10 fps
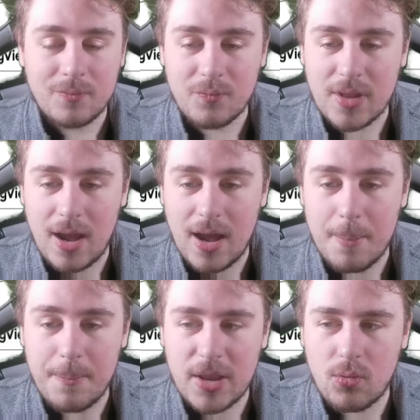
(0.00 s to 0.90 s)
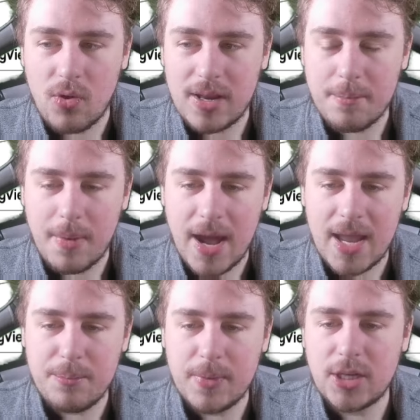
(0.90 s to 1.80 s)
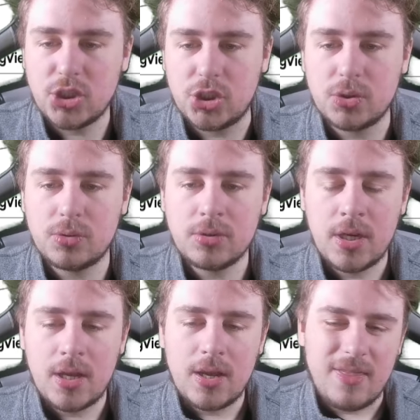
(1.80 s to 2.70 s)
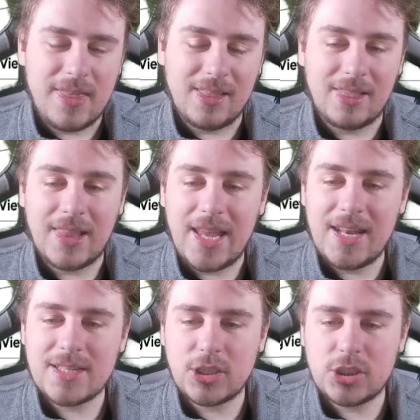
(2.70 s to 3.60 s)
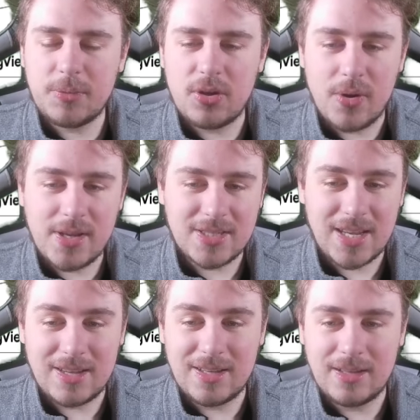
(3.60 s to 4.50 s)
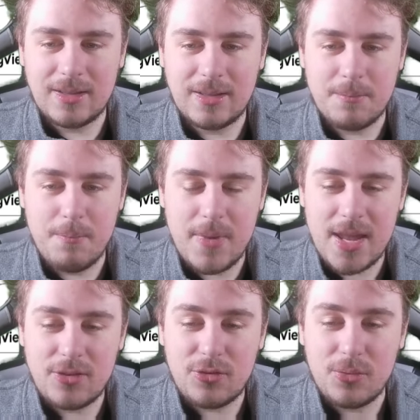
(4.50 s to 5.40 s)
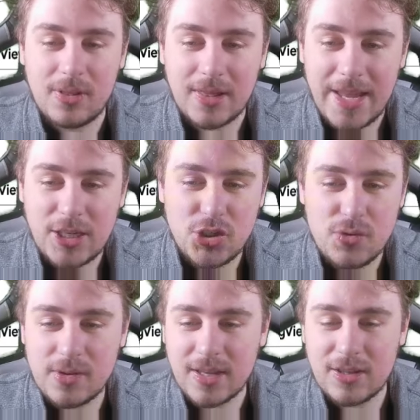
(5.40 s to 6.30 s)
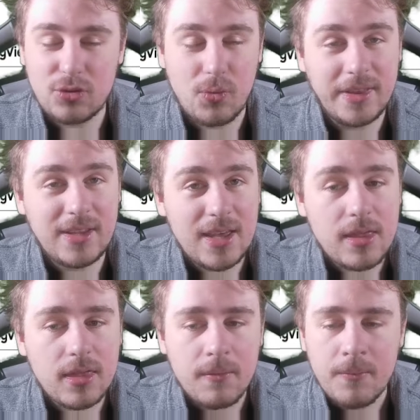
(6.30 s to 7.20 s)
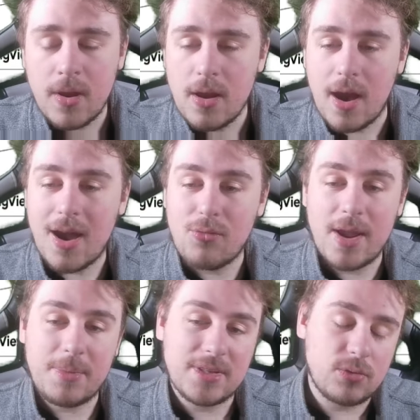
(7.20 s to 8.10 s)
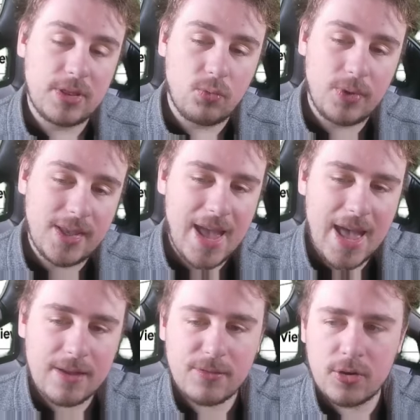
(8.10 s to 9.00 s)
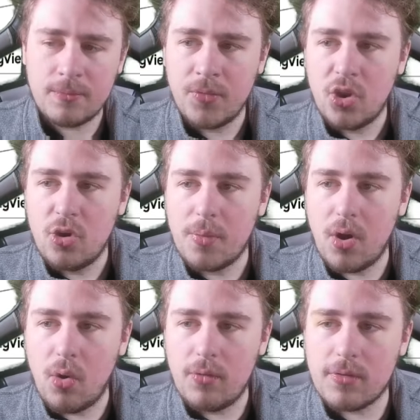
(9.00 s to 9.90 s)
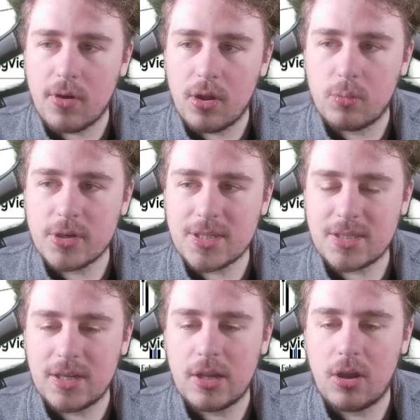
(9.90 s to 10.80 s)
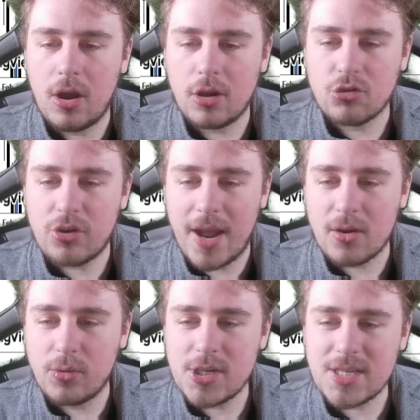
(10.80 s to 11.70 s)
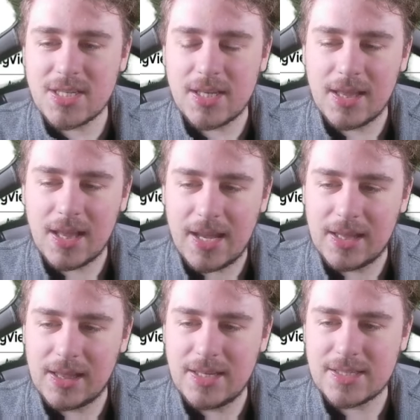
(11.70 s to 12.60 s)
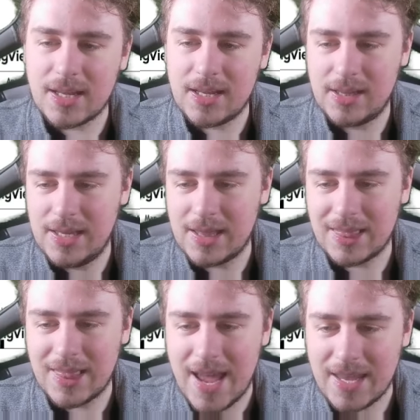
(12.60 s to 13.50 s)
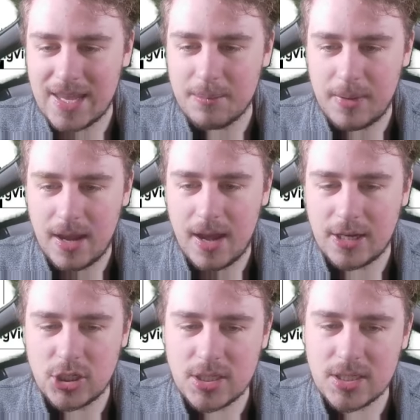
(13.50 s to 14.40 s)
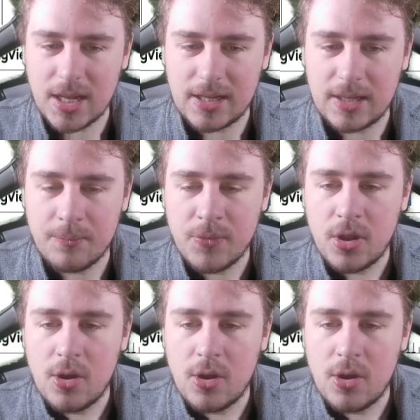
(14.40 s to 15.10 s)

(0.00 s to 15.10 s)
Bitcoin by mid-June. The latest it should be going is like mid to late June, like the 20th, right? Because it'll be the week after. But overall, we're still on track. We're just slightly lagging behind, just slightly.